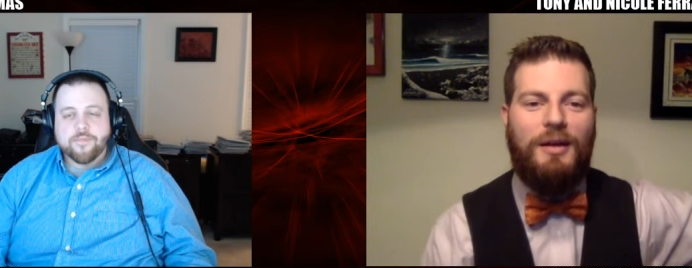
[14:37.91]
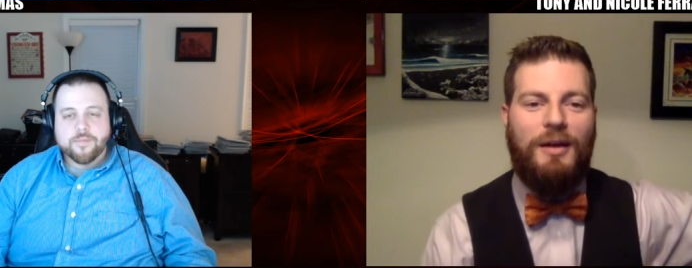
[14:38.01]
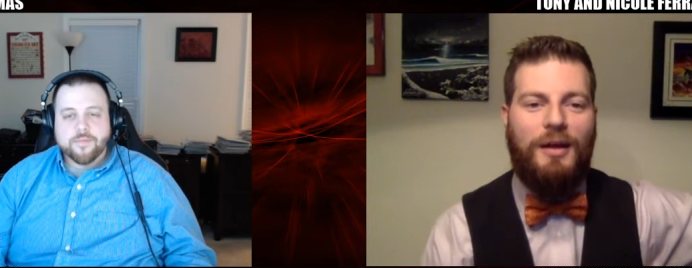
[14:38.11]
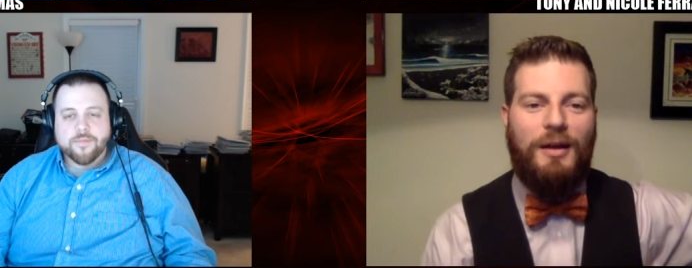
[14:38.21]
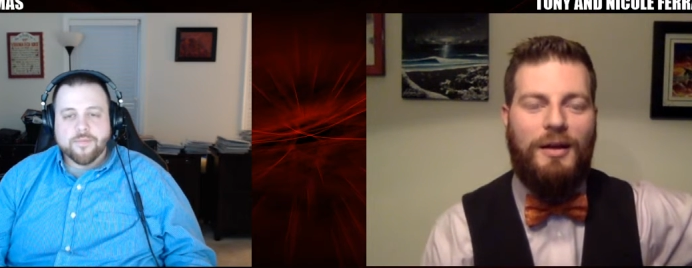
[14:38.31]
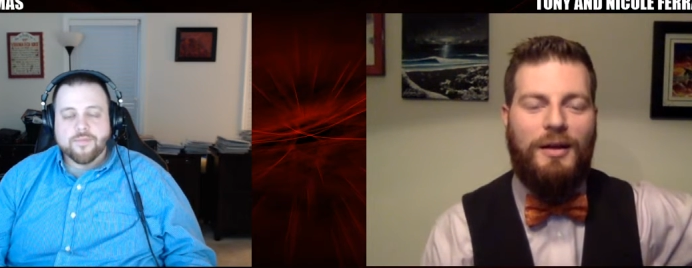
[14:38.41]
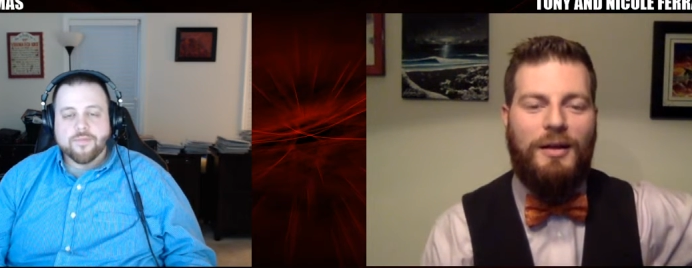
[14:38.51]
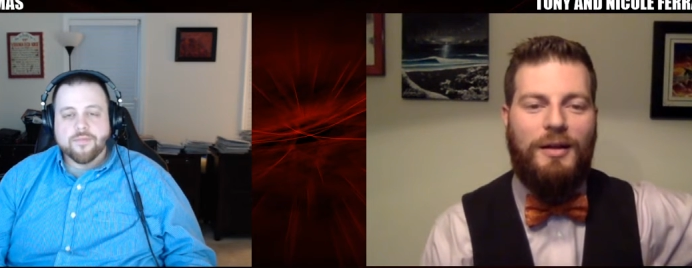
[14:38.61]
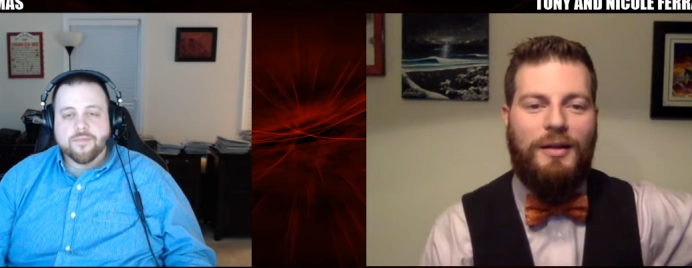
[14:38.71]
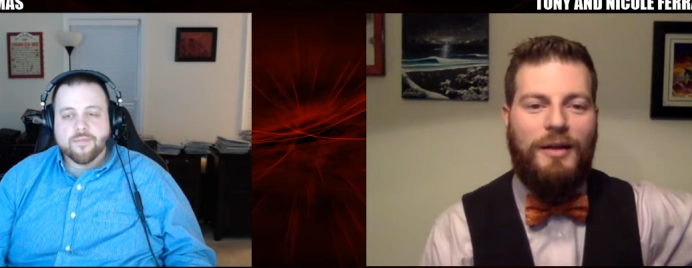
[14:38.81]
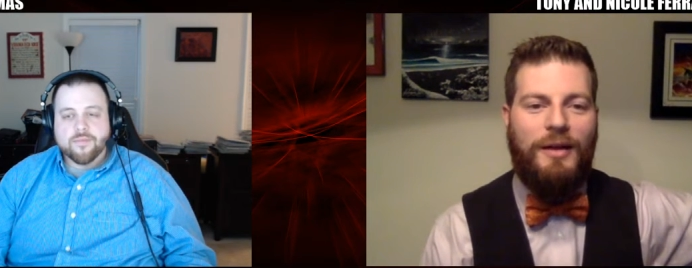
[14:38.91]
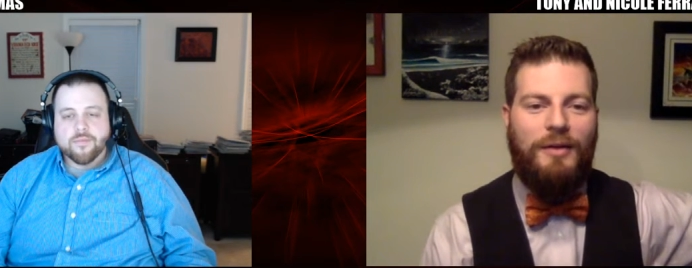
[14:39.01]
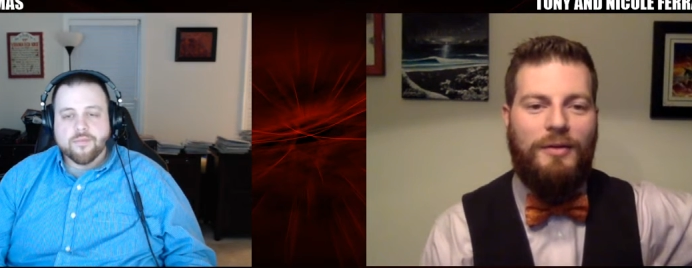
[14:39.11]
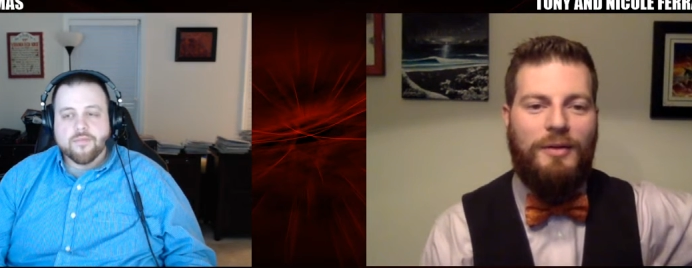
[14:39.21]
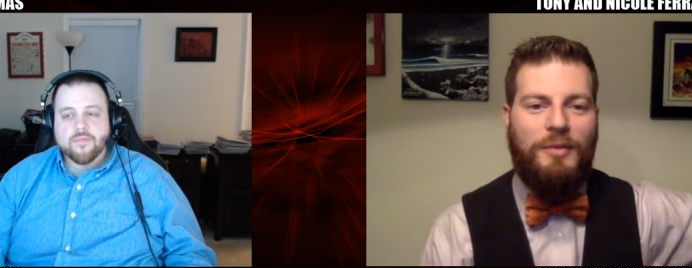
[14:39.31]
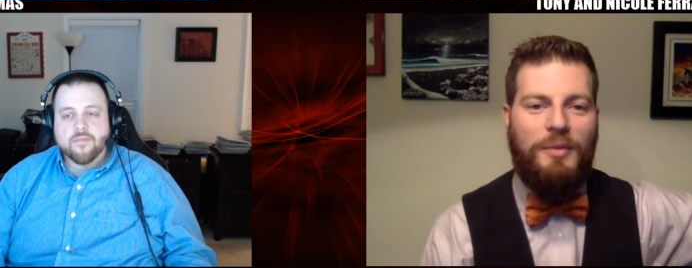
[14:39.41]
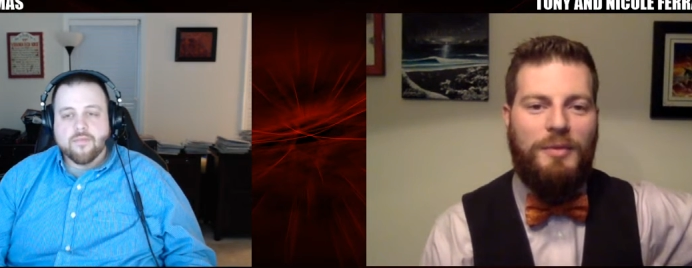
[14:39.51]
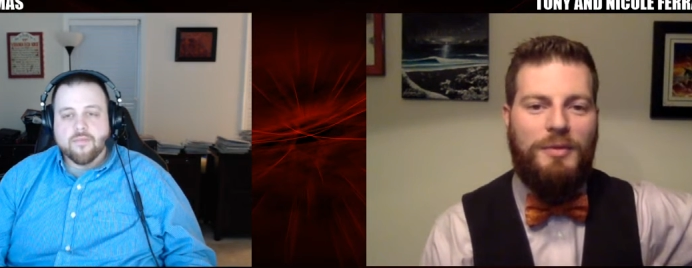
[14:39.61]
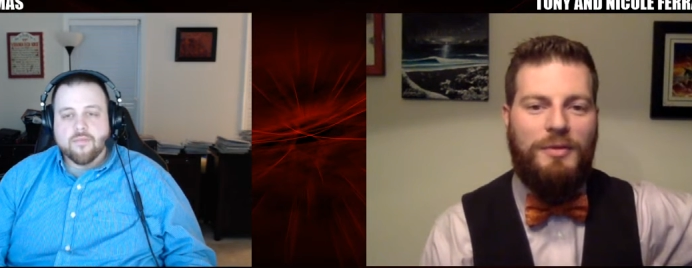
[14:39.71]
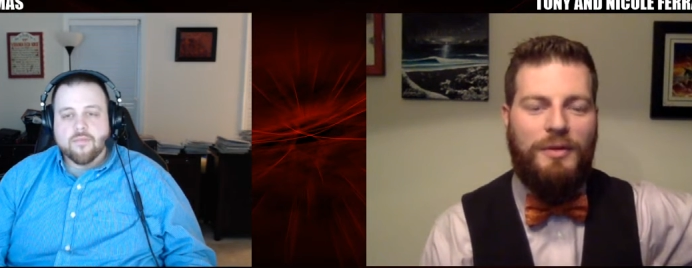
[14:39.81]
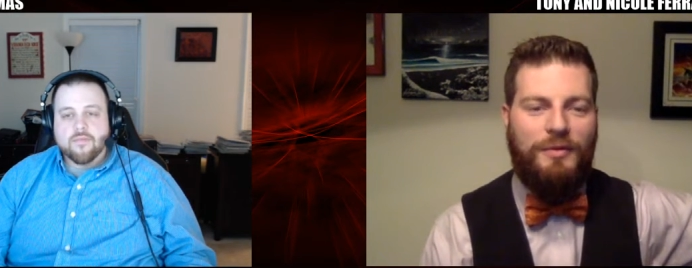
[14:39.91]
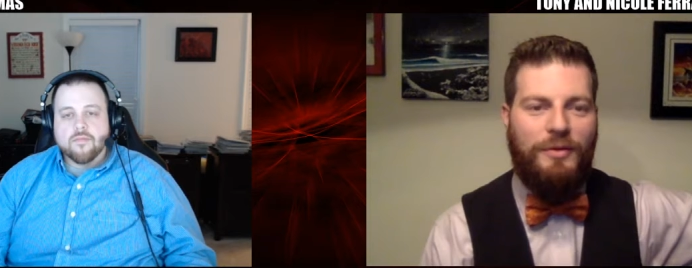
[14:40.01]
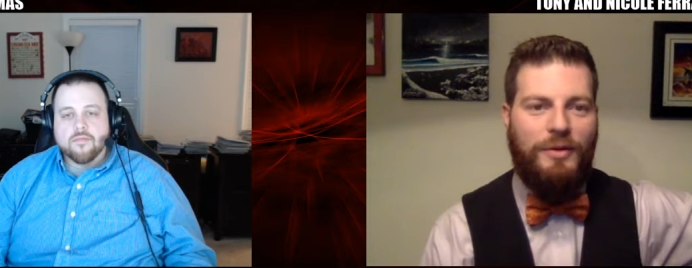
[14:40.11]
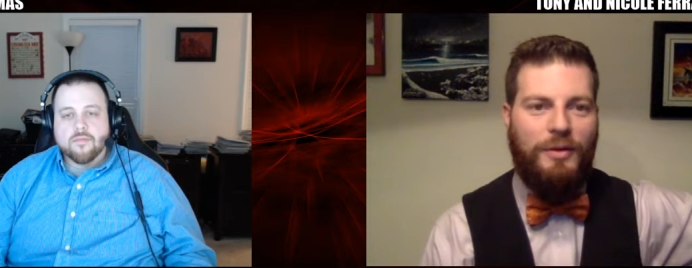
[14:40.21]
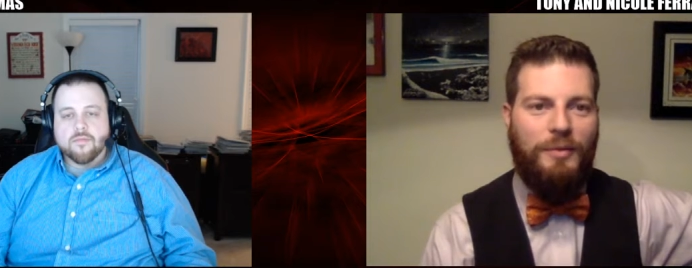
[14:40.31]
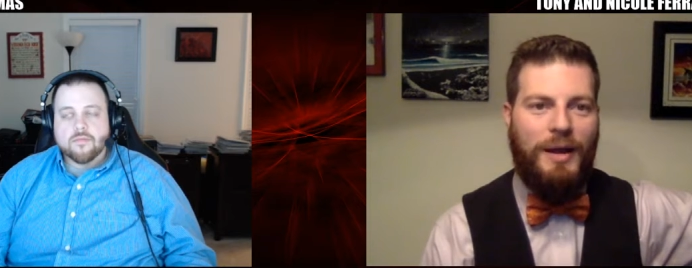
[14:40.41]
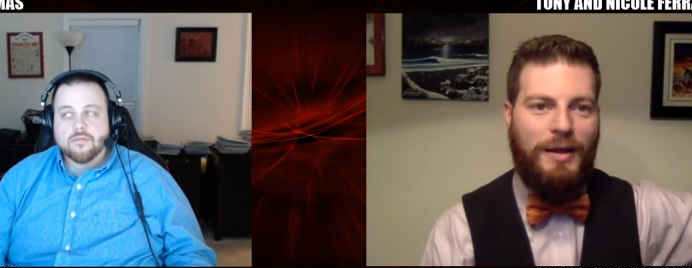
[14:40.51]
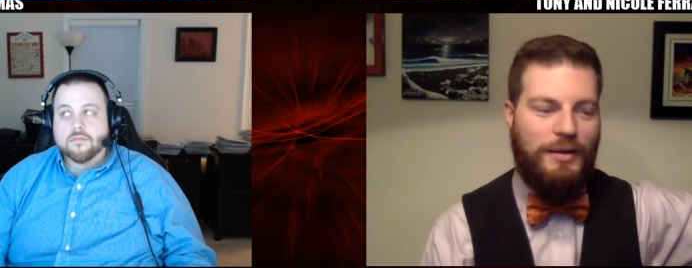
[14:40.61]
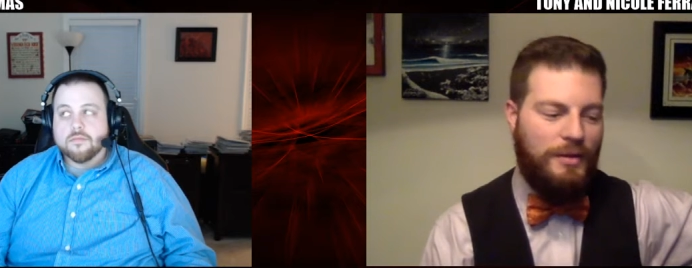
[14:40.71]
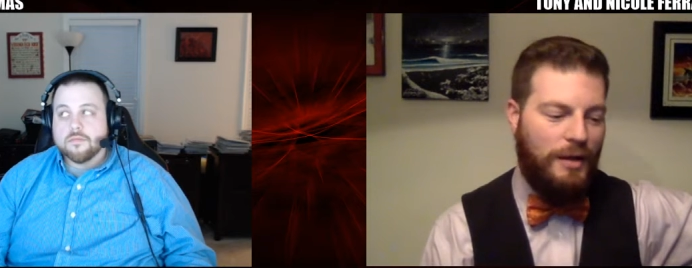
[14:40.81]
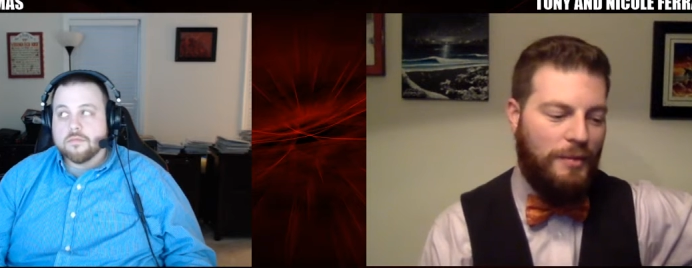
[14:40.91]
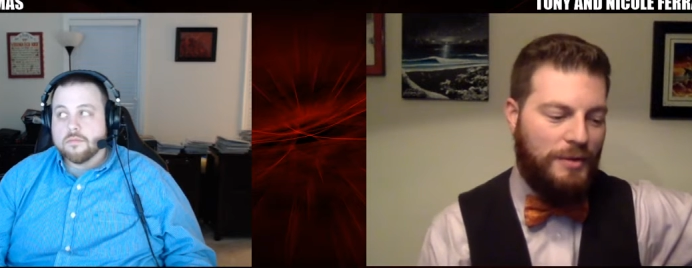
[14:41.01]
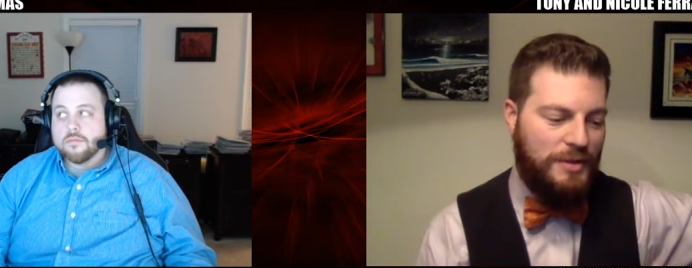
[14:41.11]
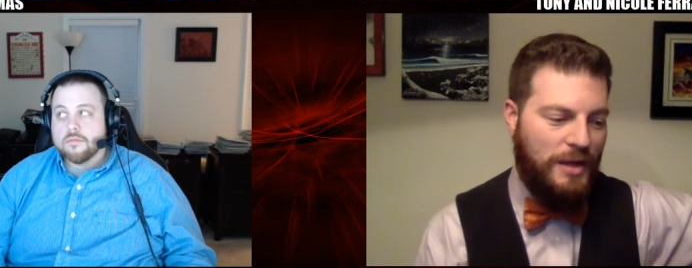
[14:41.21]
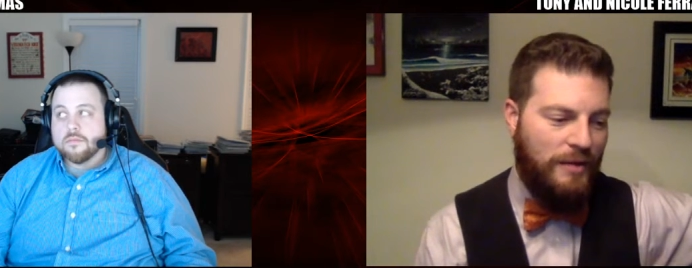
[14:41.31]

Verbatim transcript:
Speaker 1: Uh, now, it might be too late for you to go back in time because I